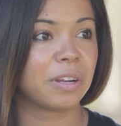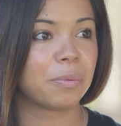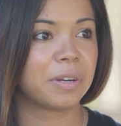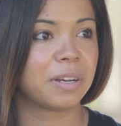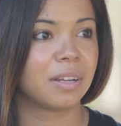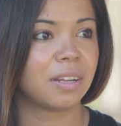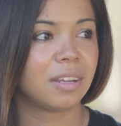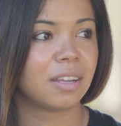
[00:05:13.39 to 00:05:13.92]
And
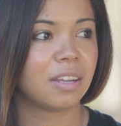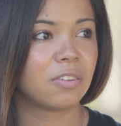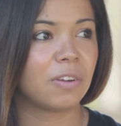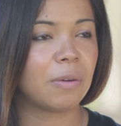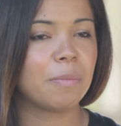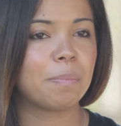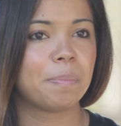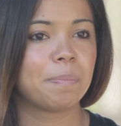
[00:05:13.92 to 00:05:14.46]
when,
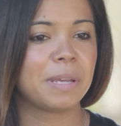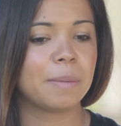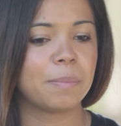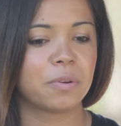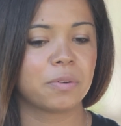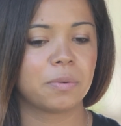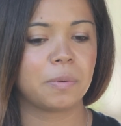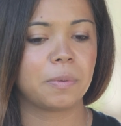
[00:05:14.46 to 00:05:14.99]
I want
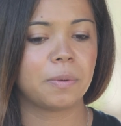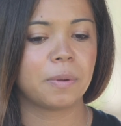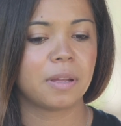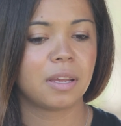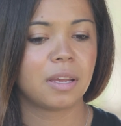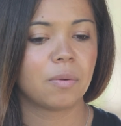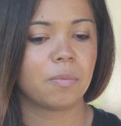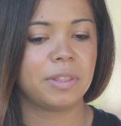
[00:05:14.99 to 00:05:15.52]
people to,
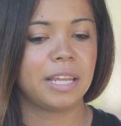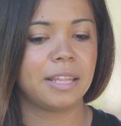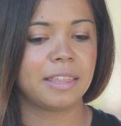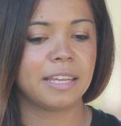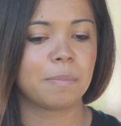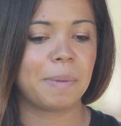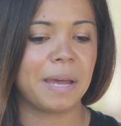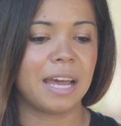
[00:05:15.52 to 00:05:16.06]
when they
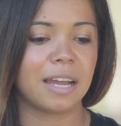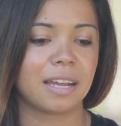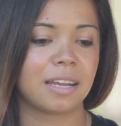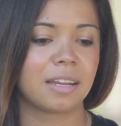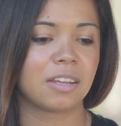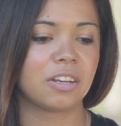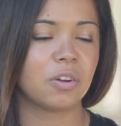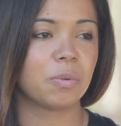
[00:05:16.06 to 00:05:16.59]
think back,
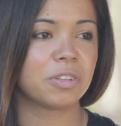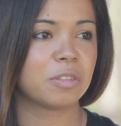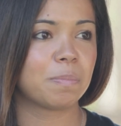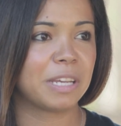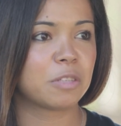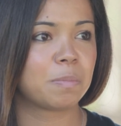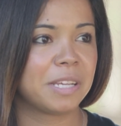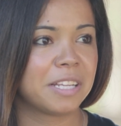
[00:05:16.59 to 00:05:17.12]
what's the
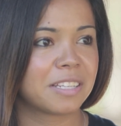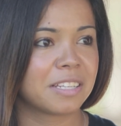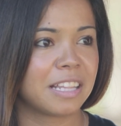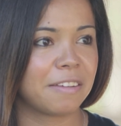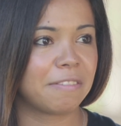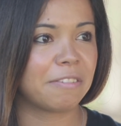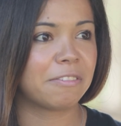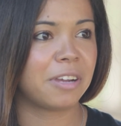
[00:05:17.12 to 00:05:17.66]
best pizza
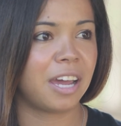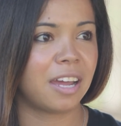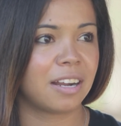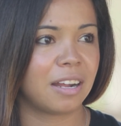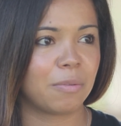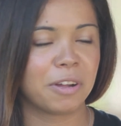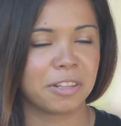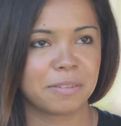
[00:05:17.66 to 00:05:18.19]
they've ever had,
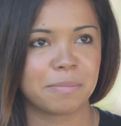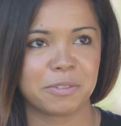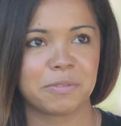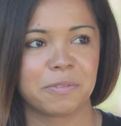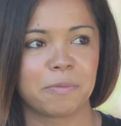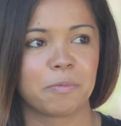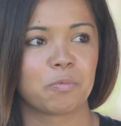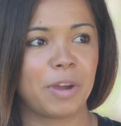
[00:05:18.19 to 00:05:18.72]
I want them
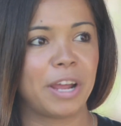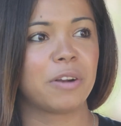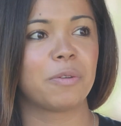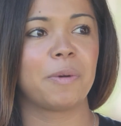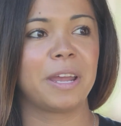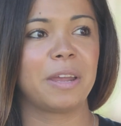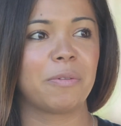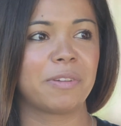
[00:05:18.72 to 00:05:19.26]
to right
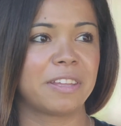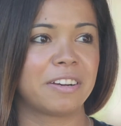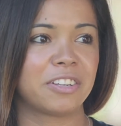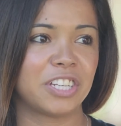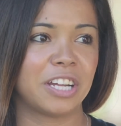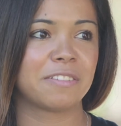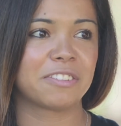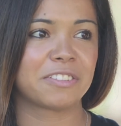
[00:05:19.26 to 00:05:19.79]
away, without a
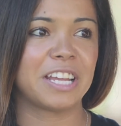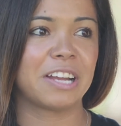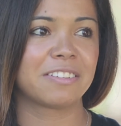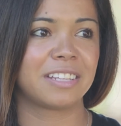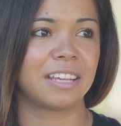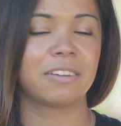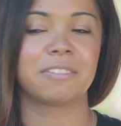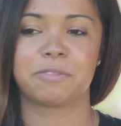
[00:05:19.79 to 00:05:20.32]
shadow of a doubt,
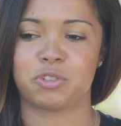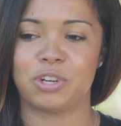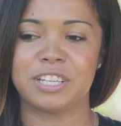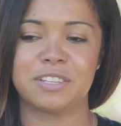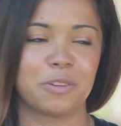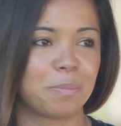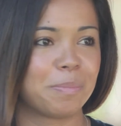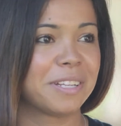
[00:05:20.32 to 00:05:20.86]
say, oh,
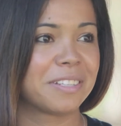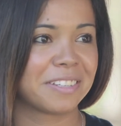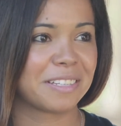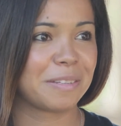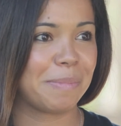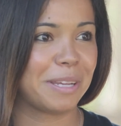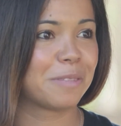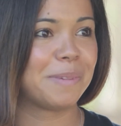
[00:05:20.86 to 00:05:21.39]
Tricycle Pizza
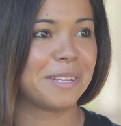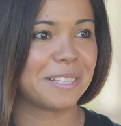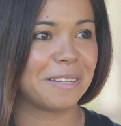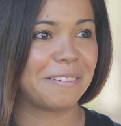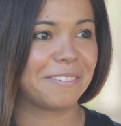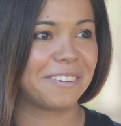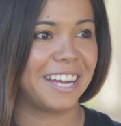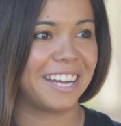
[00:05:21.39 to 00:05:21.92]
is the best pizza
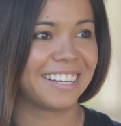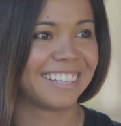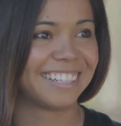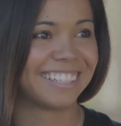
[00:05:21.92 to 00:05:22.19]
I've ever had.